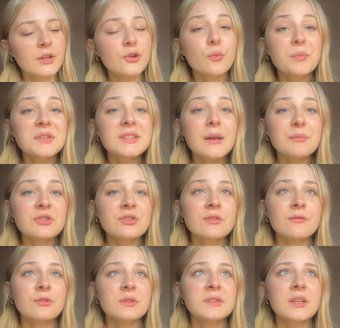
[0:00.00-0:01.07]
Your perception
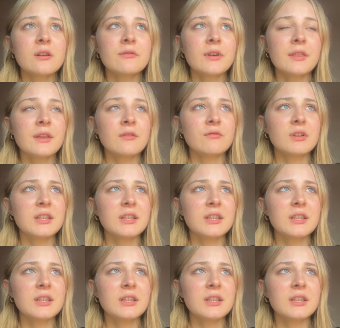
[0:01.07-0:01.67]
of yourself, I think,